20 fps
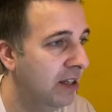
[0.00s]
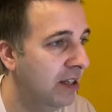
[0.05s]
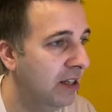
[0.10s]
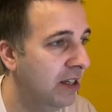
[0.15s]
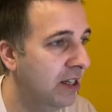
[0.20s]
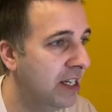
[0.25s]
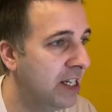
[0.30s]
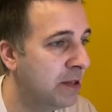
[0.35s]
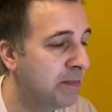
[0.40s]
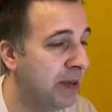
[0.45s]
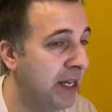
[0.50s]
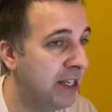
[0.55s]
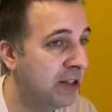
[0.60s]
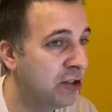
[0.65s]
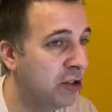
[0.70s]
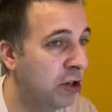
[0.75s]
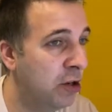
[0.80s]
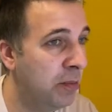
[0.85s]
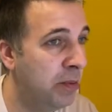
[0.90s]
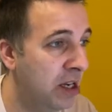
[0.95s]
it's
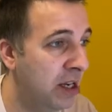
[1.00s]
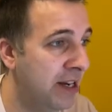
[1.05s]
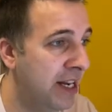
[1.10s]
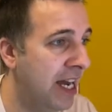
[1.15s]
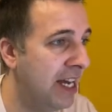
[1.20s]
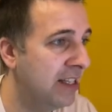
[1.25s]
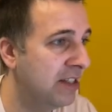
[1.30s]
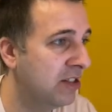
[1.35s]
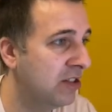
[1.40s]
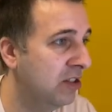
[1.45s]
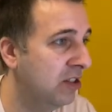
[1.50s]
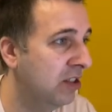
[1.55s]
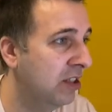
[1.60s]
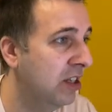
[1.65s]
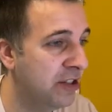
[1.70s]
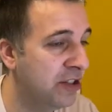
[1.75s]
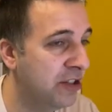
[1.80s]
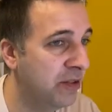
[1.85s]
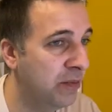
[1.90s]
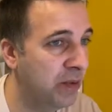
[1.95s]
picked up an
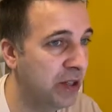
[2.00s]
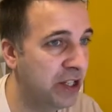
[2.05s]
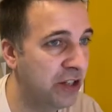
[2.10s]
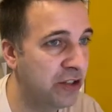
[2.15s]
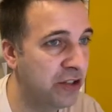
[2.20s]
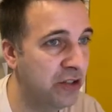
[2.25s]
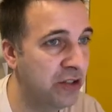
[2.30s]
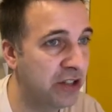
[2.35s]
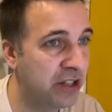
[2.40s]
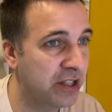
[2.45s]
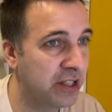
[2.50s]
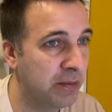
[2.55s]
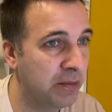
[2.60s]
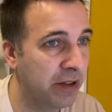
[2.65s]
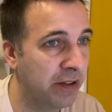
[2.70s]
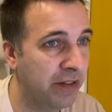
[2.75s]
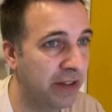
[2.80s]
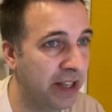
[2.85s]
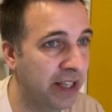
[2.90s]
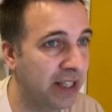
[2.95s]
article which has used a
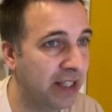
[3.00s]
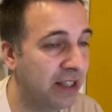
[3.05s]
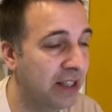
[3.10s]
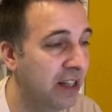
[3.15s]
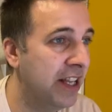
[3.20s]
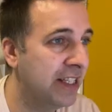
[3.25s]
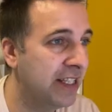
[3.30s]
similar thing.